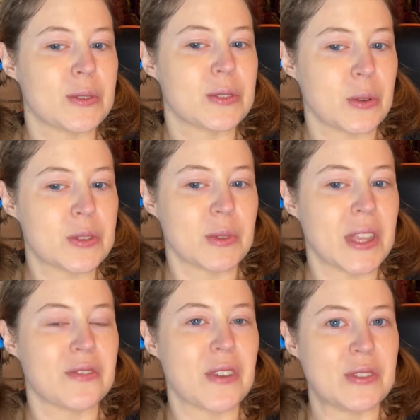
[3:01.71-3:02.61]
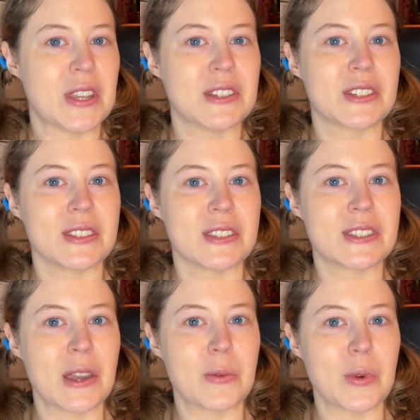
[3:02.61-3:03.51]
also would have foundations
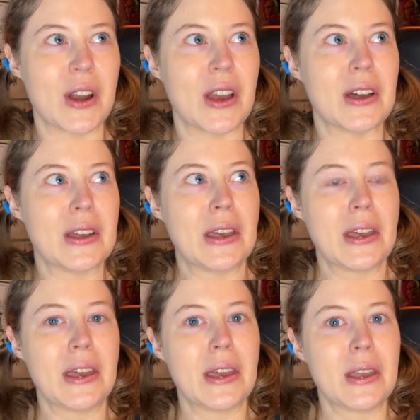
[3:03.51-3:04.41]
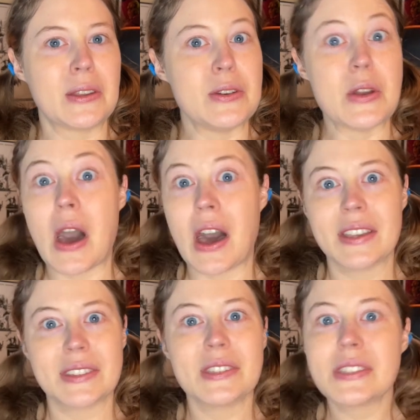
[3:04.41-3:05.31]
that were
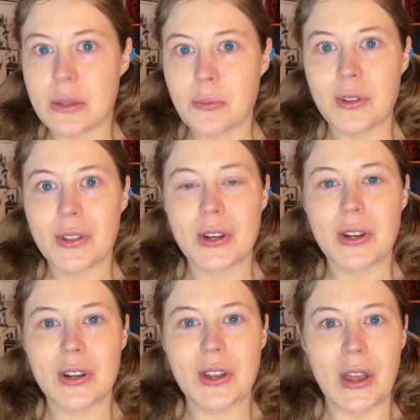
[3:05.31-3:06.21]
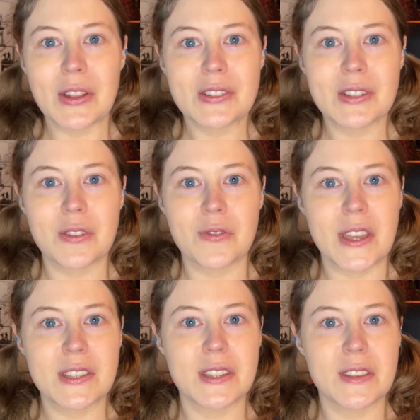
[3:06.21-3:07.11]
not the similar color to their
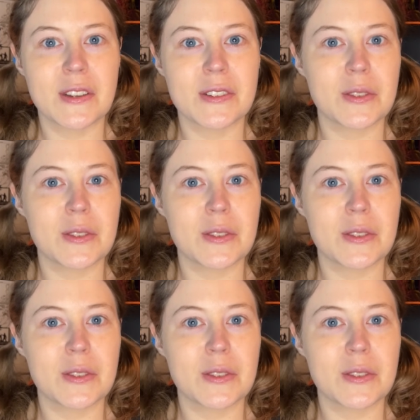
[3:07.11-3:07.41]
face either.